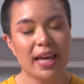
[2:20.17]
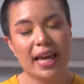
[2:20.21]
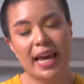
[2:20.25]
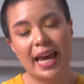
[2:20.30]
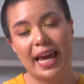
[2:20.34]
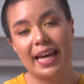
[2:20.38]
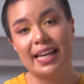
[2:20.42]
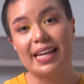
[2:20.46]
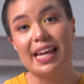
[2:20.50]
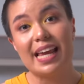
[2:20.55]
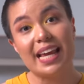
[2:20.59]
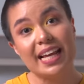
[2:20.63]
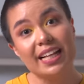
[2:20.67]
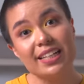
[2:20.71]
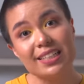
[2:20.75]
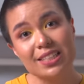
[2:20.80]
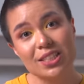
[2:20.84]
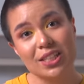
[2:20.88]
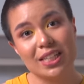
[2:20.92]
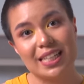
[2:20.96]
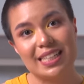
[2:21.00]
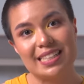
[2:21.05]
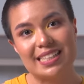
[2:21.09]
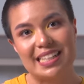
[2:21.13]
and
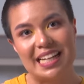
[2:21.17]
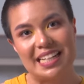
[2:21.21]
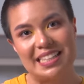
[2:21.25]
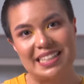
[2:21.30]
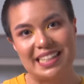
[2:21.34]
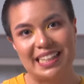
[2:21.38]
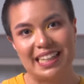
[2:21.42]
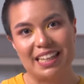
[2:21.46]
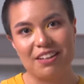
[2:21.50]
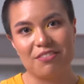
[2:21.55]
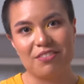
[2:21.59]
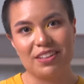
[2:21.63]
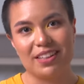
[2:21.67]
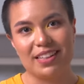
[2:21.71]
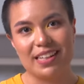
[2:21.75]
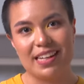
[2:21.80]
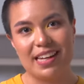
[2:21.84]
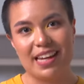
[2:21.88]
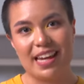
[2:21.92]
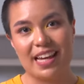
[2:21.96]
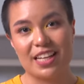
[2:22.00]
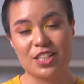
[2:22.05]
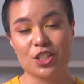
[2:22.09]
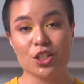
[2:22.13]
insulin
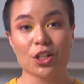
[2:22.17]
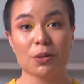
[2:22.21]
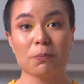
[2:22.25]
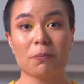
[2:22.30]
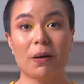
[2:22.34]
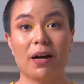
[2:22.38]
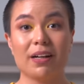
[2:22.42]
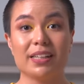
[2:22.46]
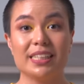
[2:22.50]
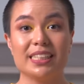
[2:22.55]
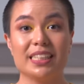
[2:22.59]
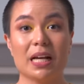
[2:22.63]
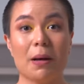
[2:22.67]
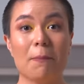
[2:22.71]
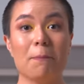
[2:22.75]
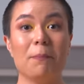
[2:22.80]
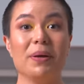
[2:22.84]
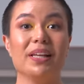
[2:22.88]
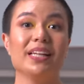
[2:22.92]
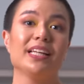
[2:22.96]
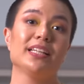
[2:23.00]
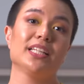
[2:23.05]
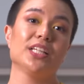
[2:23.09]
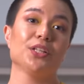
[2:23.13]
sensitivity is your body's
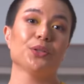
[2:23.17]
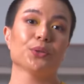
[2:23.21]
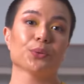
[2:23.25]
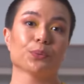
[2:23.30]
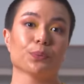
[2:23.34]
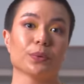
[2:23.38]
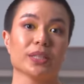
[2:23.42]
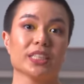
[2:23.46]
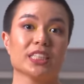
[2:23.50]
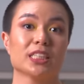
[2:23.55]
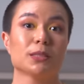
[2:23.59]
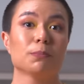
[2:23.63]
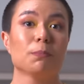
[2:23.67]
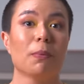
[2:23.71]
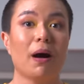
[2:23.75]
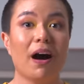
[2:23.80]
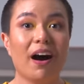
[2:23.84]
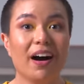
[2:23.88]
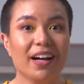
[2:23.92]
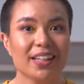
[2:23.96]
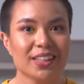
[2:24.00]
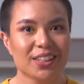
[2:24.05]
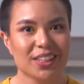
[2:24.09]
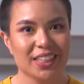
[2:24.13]
ability to
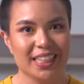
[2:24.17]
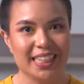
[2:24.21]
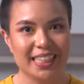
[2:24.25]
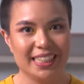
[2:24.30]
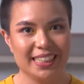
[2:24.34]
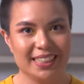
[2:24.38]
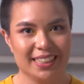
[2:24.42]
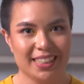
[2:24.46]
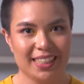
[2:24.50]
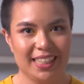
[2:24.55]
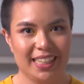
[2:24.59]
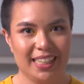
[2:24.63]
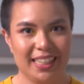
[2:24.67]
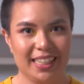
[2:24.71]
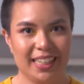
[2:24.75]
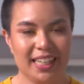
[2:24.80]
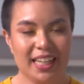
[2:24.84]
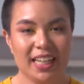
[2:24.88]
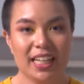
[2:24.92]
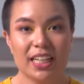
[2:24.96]
respond to insulin.